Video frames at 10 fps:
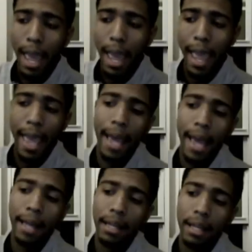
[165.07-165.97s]

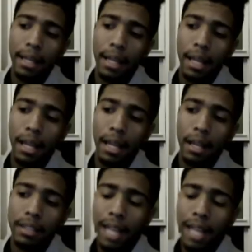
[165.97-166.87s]
And
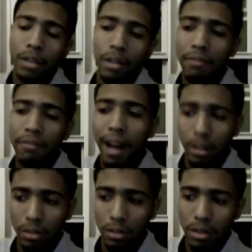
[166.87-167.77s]
Tanuki
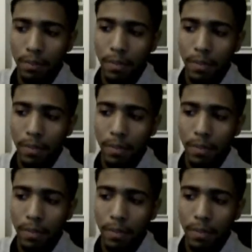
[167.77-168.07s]
follows.